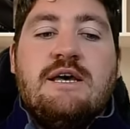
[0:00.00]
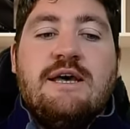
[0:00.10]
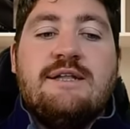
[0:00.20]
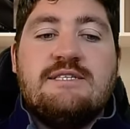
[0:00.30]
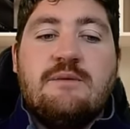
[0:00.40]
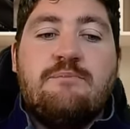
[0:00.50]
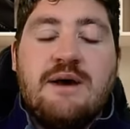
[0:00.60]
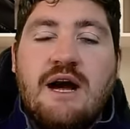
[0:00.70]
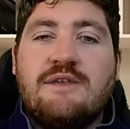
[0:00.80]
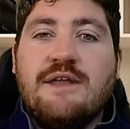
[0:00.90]
it's
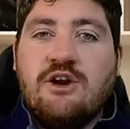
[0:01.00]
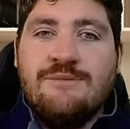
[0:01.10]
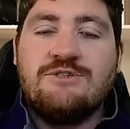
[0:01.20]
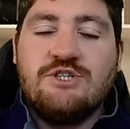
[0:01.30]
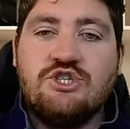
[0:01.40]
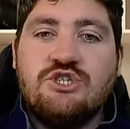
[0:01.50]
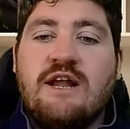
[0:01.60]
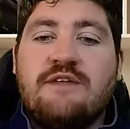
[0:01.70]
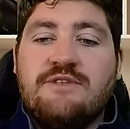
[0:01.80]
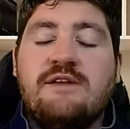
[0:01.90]
about that competition. And
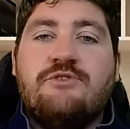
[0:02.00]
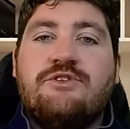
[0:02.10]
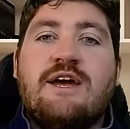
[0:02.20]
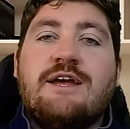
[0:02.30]
at the end of the day,